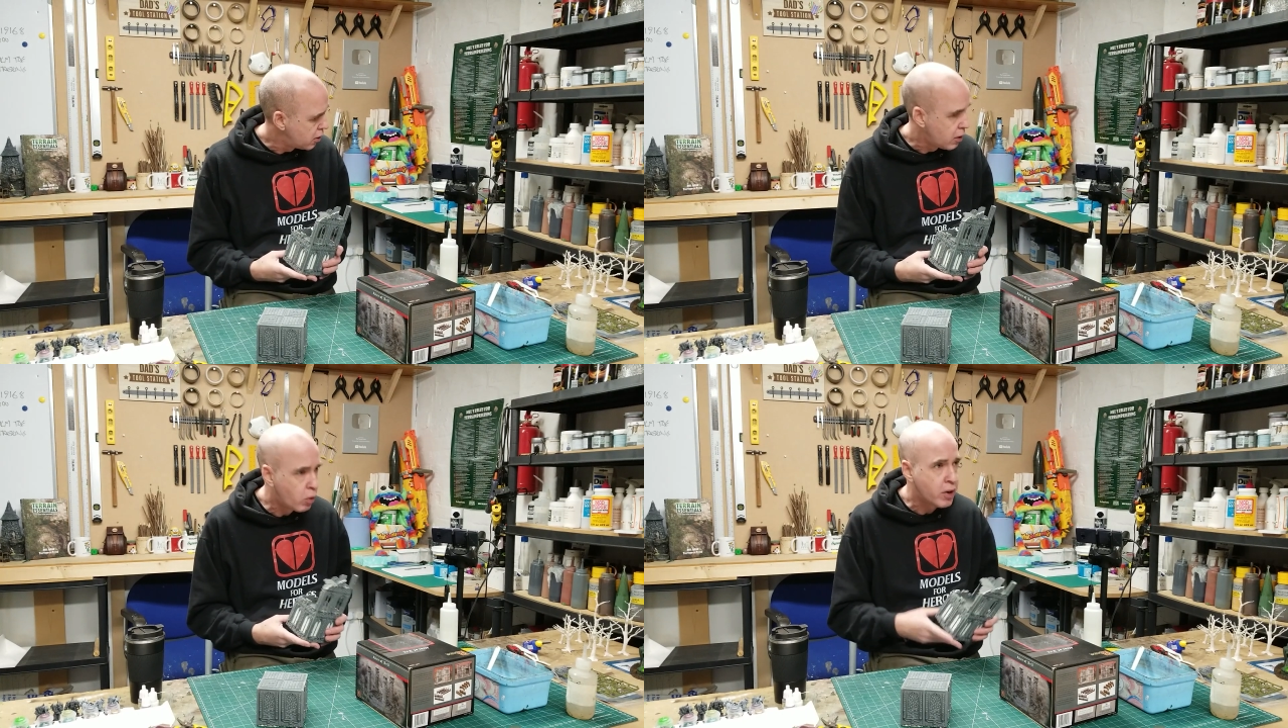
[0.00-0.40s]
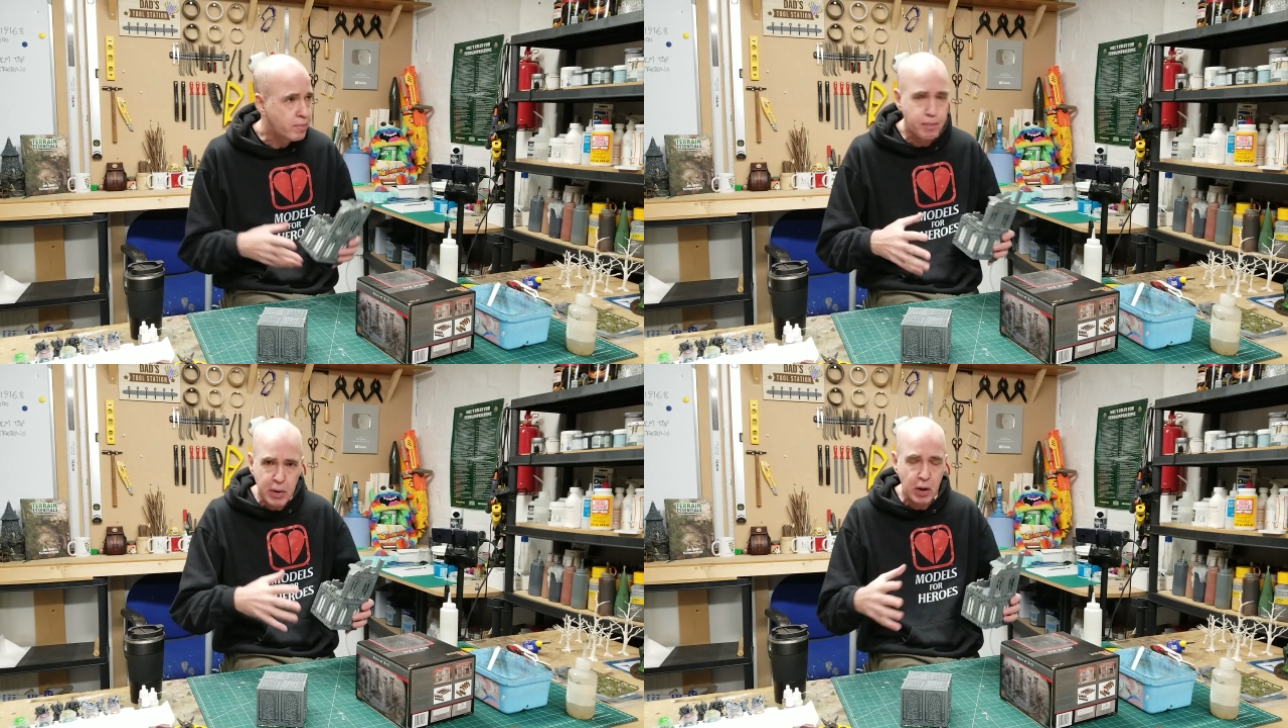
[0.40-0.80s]
I want
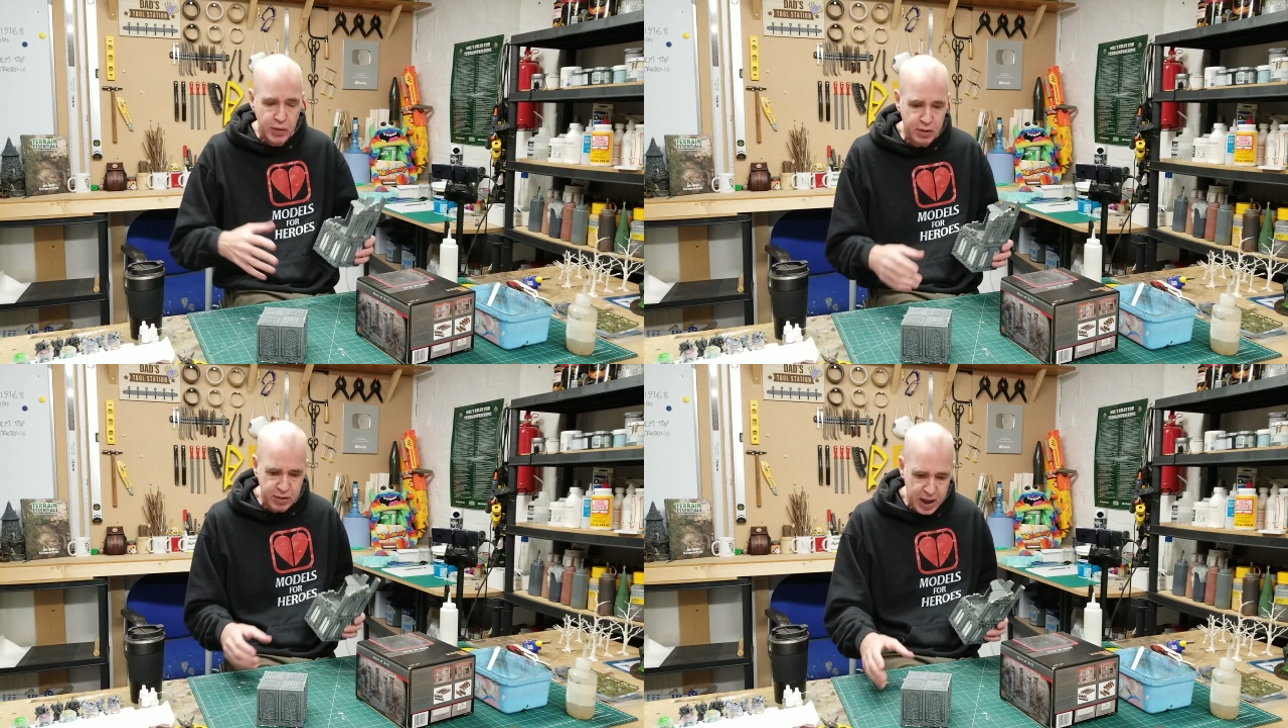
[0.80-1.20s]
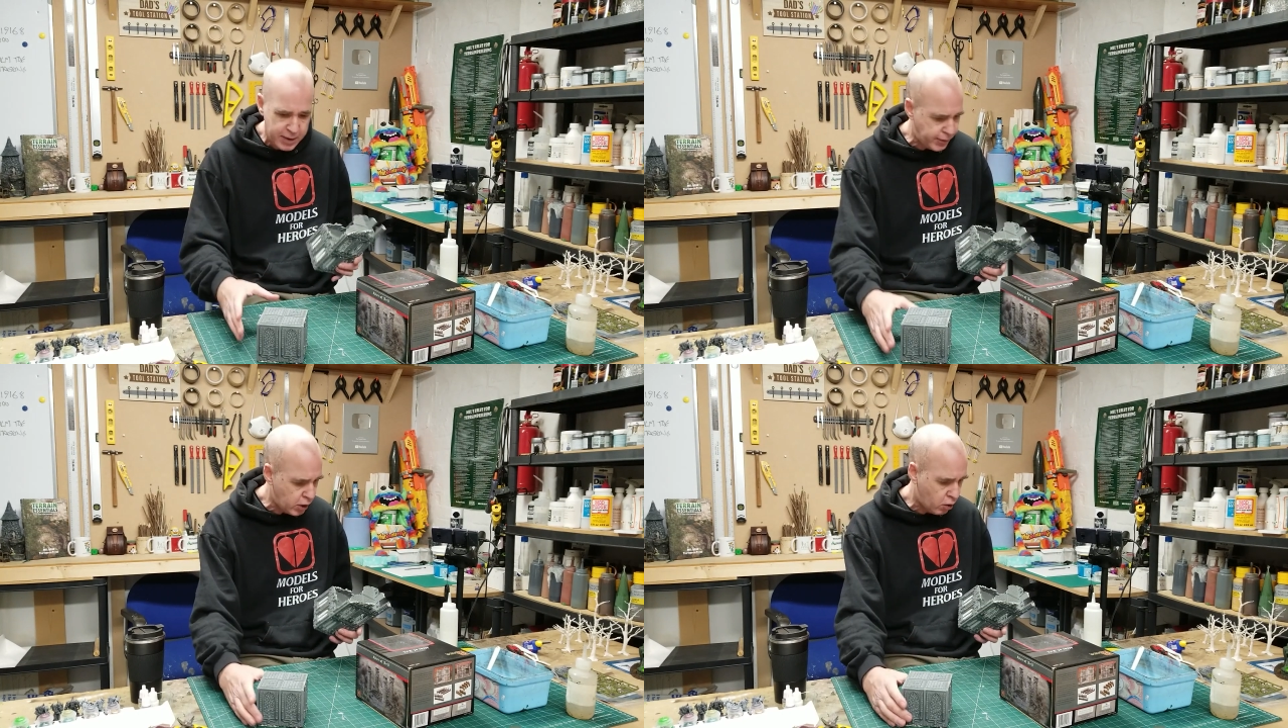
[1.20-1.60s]
to build the set,
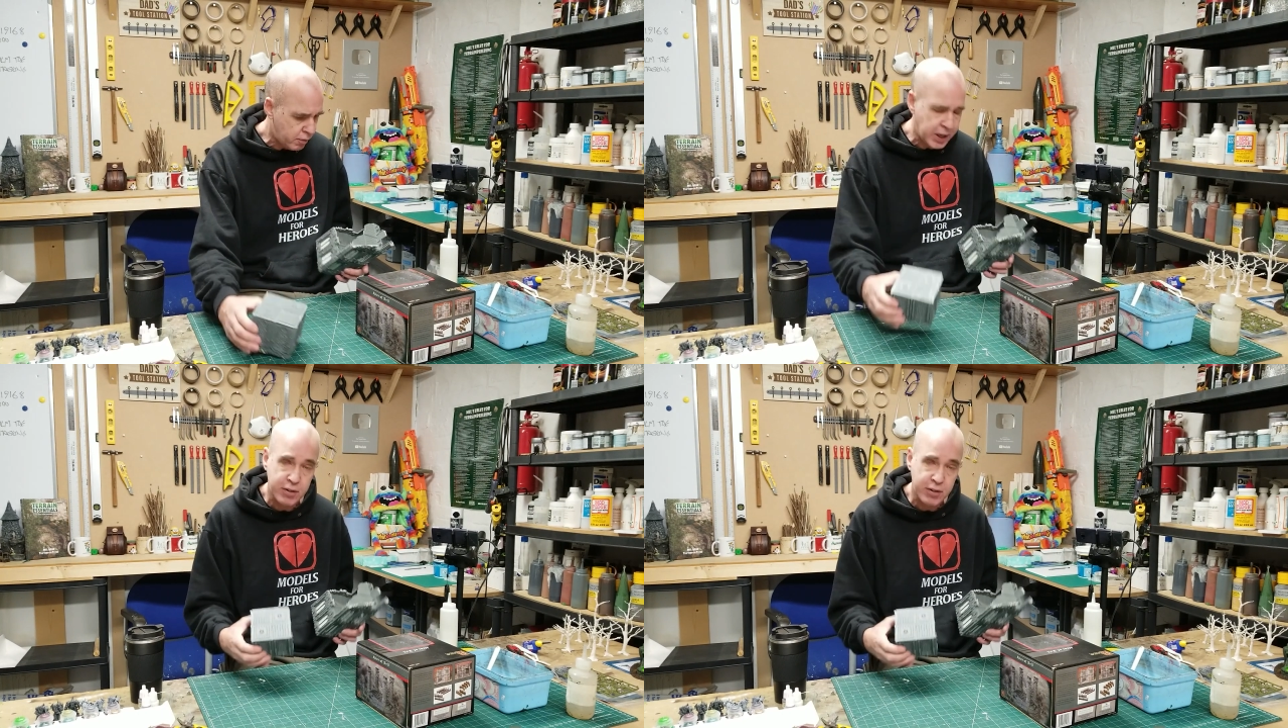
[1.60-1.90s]
if you know what I mean.